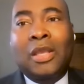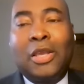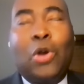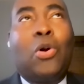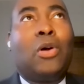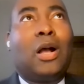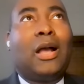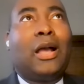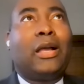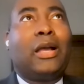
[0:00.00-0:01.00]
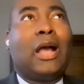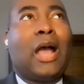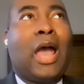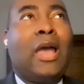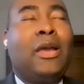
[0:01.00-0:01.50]
You know,
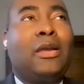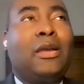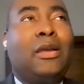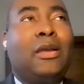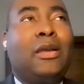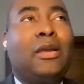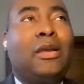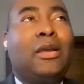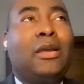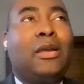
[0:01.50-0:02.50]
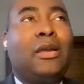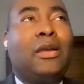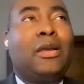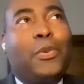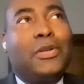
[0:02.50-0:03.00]
I I
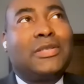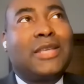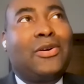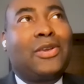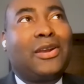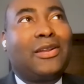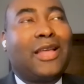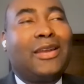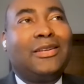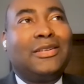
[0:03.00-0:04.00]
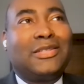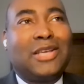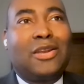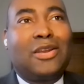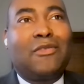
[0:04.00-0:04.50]
grew up in South Carolina, the
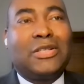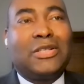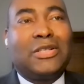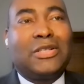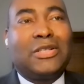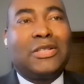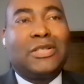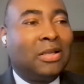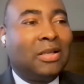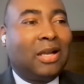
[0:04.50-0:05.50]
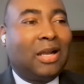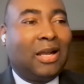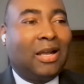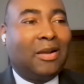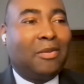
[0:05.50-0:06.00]
son of a teen mom
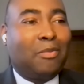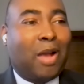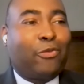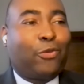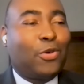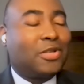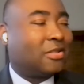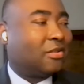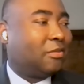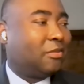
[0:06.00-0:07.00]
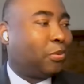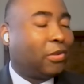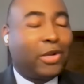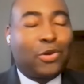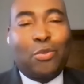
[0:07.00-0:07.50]
uh, my first
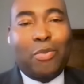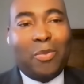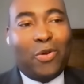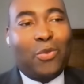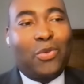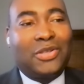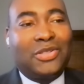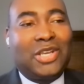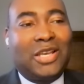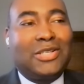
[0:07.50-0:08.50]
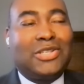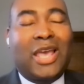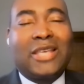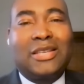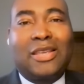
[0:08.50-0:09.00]
political memory was Jesse
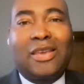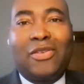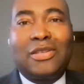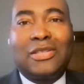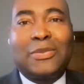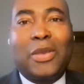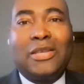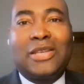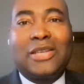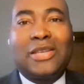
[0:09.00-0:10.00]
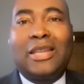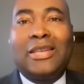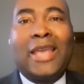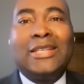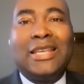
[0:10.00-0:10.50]
Jackson giving the speech at the
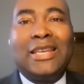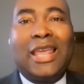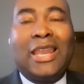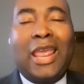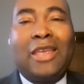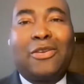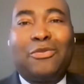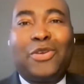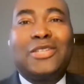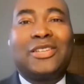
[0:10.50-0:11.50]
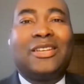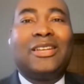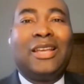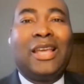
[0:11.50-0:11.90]
1988 convention.